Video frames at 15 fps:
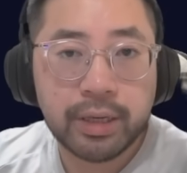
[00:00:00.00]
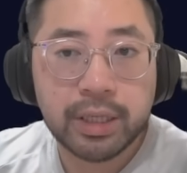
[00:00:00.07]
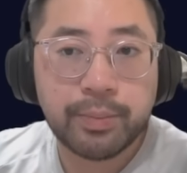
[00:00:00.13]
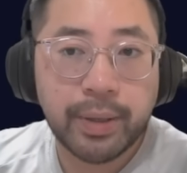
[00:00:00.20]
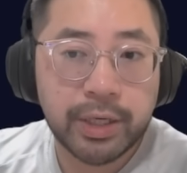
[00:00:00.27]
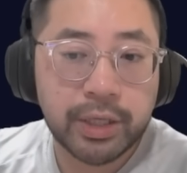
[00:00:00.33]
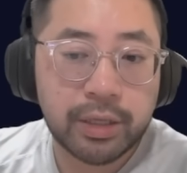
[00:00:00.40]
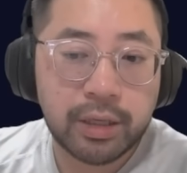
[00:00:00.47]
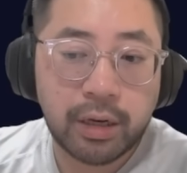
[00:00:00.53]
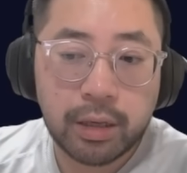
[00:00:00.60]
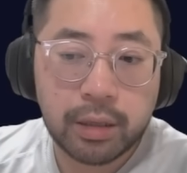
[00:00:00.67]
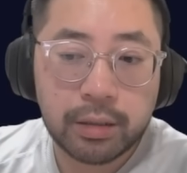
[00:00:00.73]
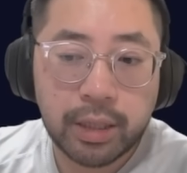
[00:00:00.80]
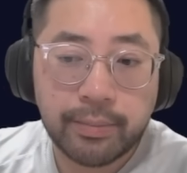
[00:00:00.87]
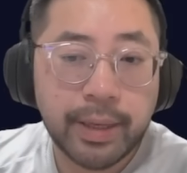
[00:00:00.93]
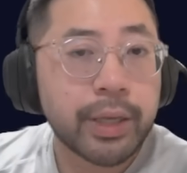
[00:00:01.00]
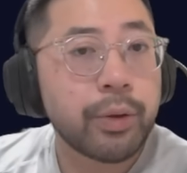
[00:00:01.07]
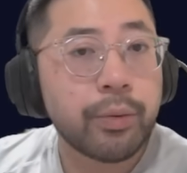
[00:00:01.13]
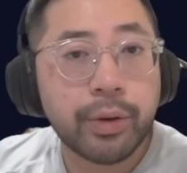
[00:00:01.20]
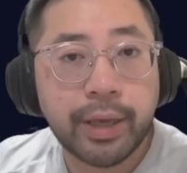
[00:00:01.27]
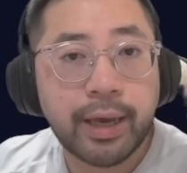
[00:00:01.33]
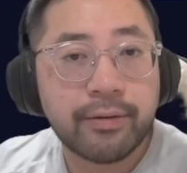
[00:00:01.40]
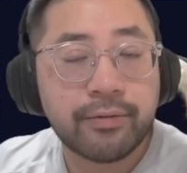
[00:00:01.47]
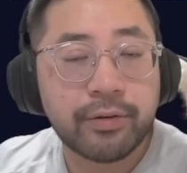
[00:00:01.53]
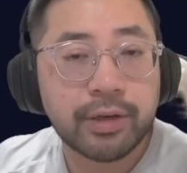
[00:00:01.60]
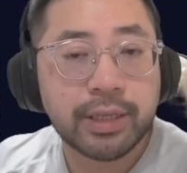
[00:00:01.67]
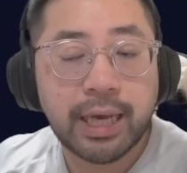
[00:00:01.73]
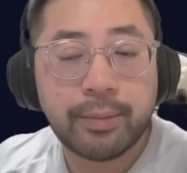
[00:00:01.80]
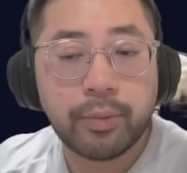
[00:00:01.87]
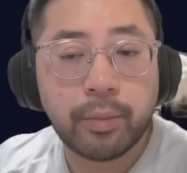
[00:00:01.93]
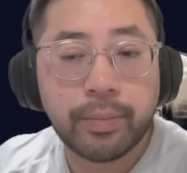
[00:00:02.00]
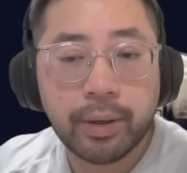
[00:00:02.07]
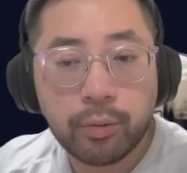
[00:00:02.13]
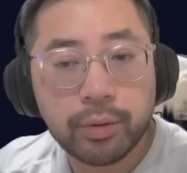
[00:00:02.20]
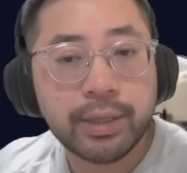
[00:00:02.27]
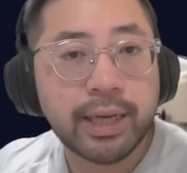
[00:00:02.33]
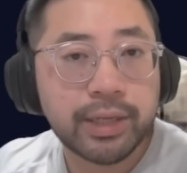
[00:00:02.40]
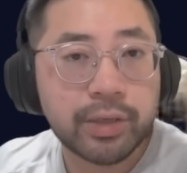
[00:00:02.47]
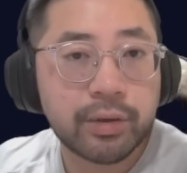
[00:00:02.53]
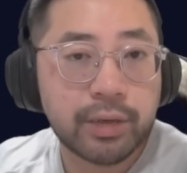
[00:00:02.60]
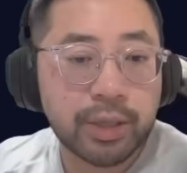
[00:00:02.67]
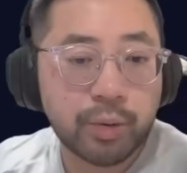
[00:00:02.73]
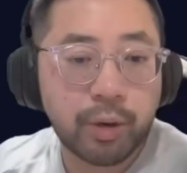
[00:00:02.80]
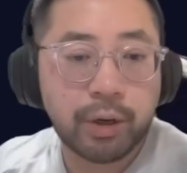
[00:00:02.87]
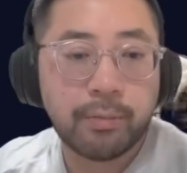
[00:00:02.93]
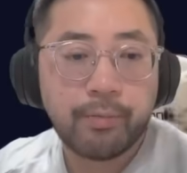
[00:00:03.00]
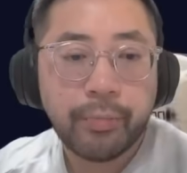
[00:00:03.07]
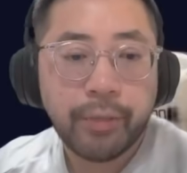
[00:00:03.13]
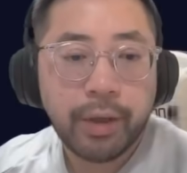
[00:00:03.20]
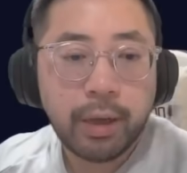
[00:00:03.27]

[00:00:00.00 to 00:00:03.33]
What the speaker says: especially on like my new account, for example. But we'll test her as well.